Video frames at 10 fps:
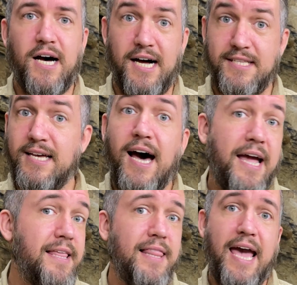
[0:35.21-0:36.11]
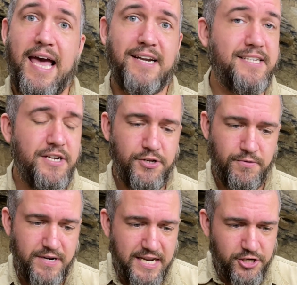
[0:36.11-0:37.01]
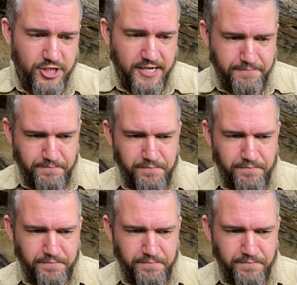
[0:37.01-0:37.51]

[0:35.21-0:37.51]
Thailand, Indonesia,